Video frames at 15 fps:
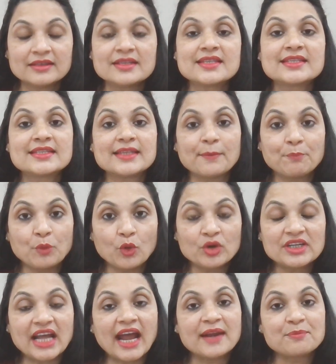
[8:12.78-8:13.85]

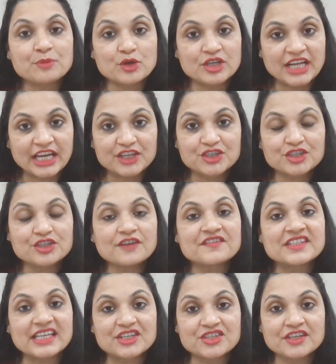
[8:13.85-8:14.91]
support and protection of
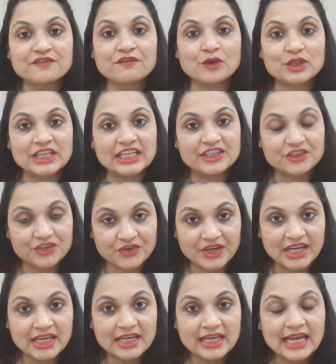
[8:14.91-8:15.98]
section
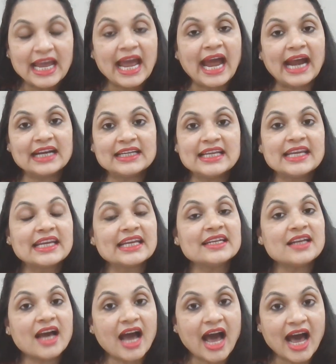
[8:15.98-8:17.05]
43, and he
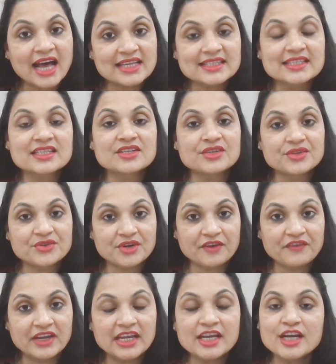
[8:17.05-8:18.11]
can ask
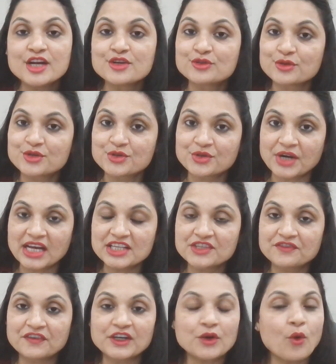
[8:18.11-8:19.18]
Ravi to
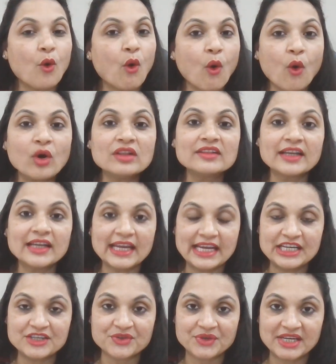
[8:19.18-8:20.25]
transfer all the
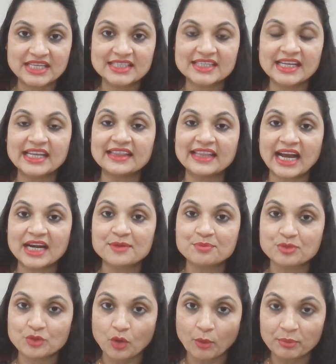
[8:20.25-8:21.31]
interest in that
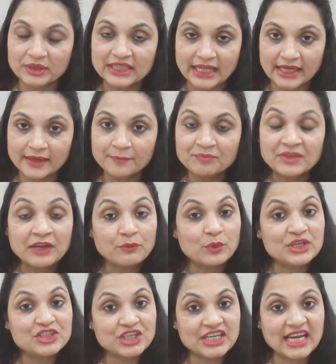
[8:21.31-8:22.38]
property
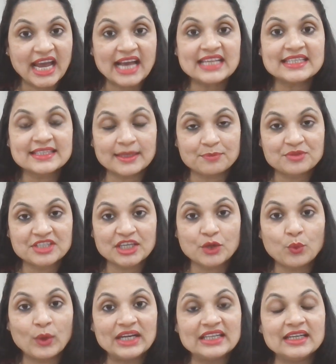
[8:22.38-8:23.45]
which he has
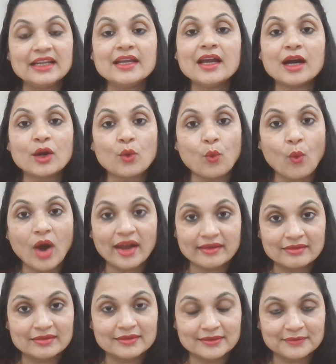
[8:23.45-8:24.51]
subsequently
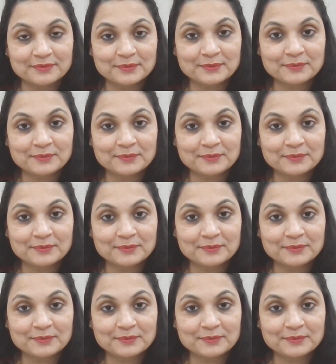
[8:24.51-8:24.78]
acquired.